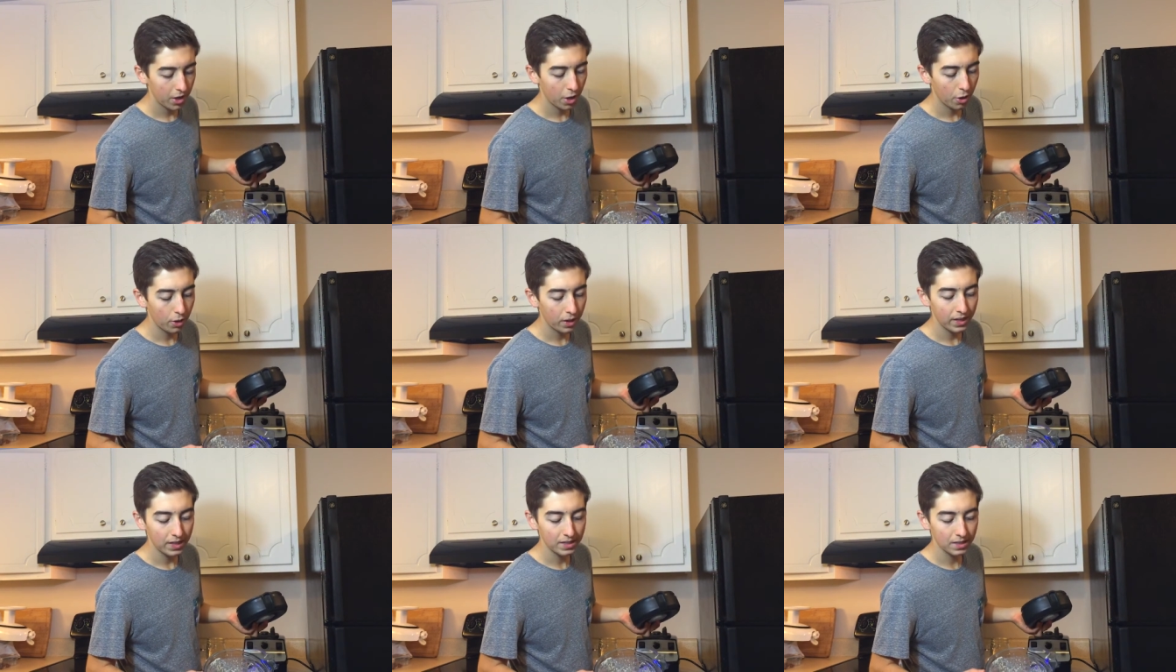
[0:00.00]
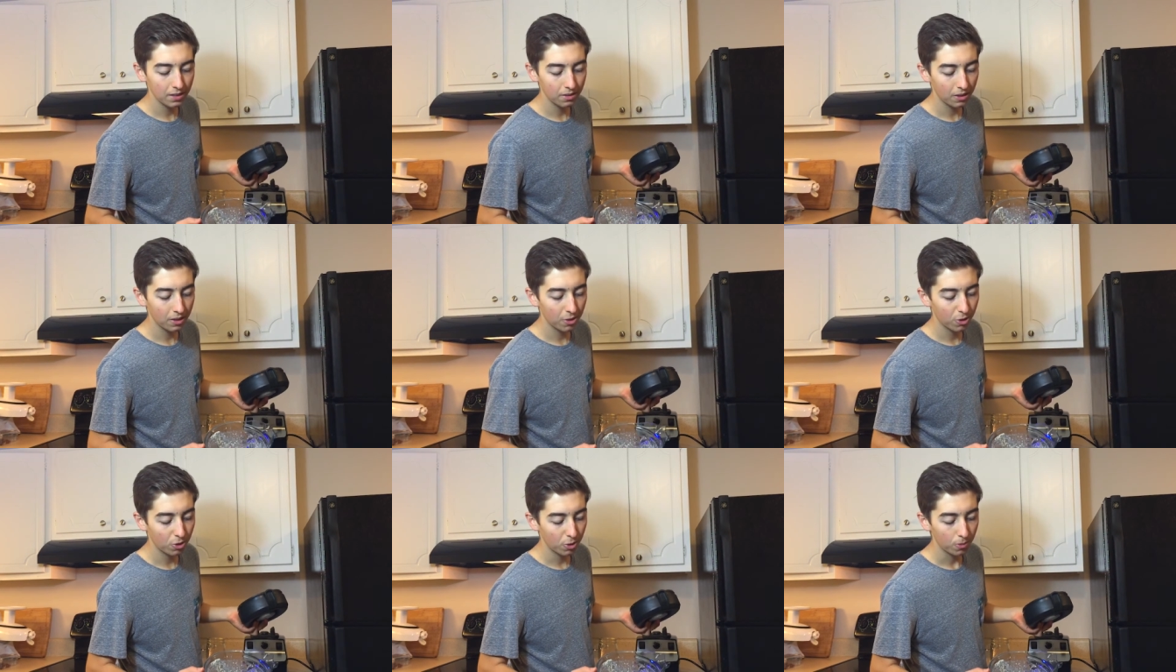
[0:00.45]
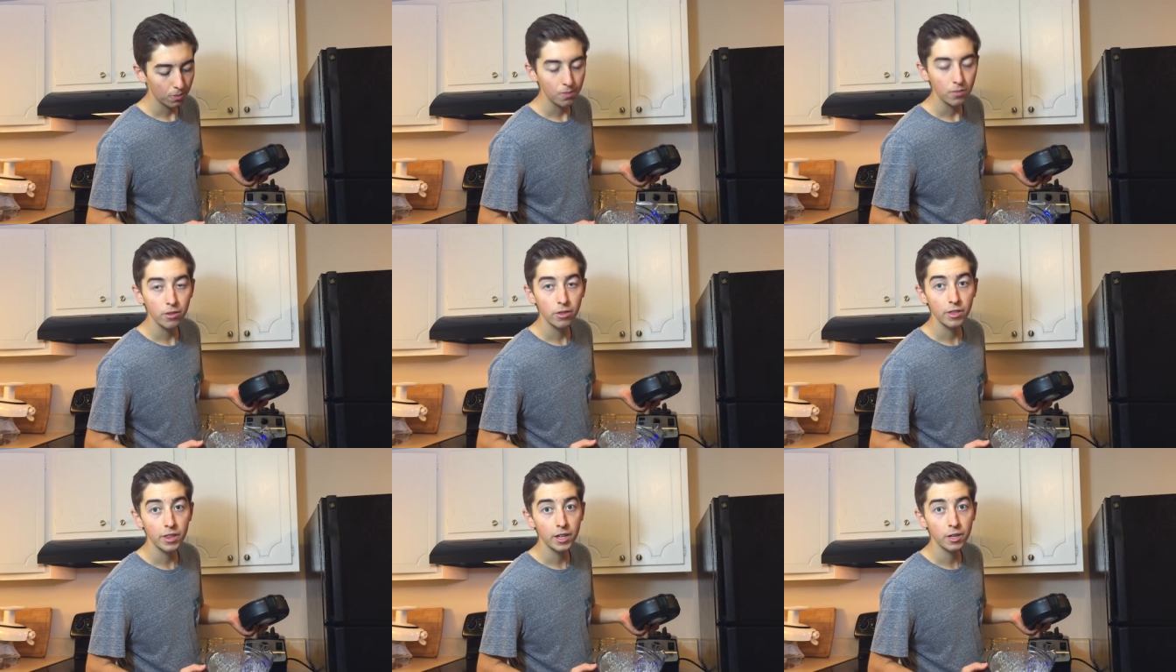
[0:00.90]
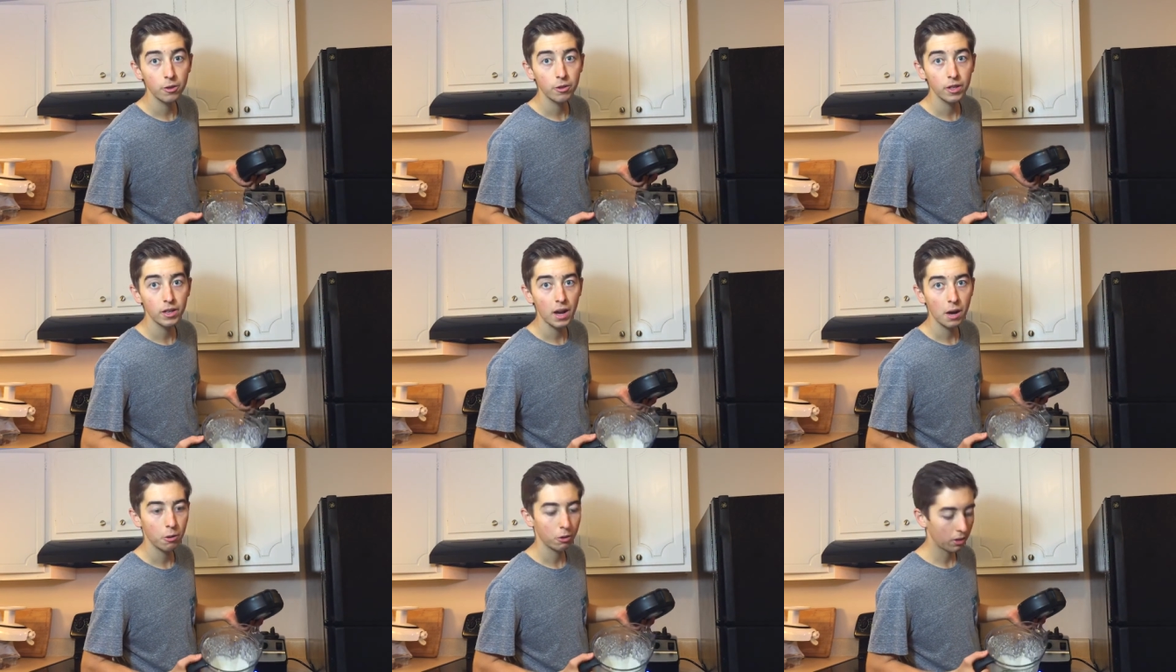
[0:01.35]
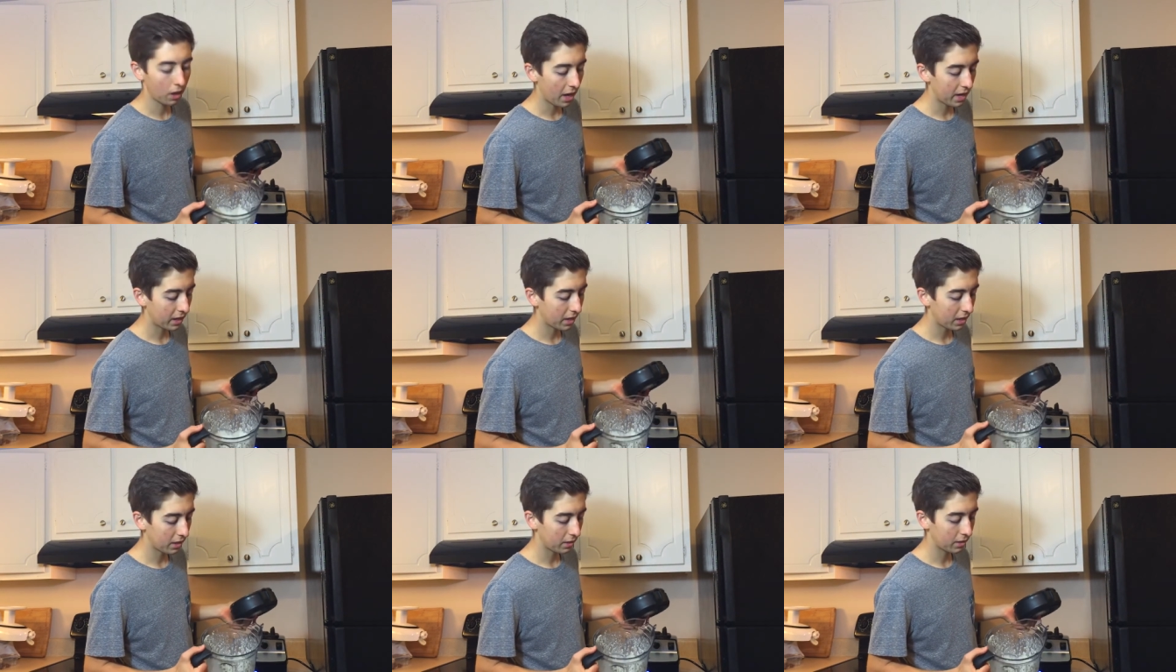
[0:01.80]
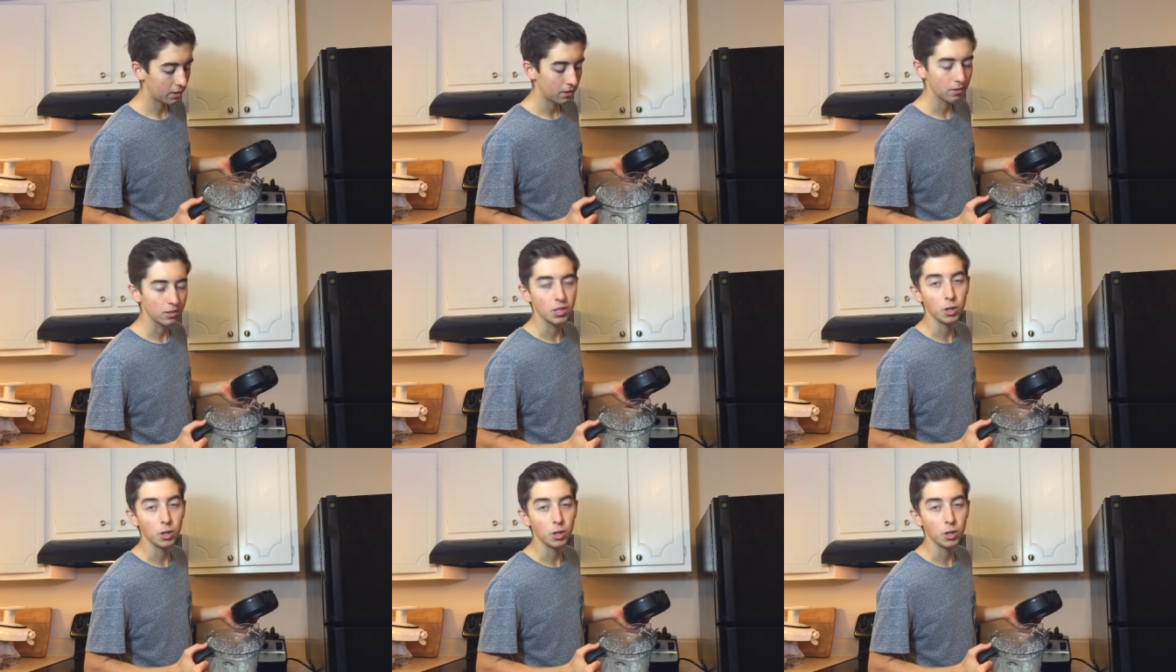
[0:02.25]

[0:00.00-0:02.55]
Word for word: it is a little thinner than I would like it.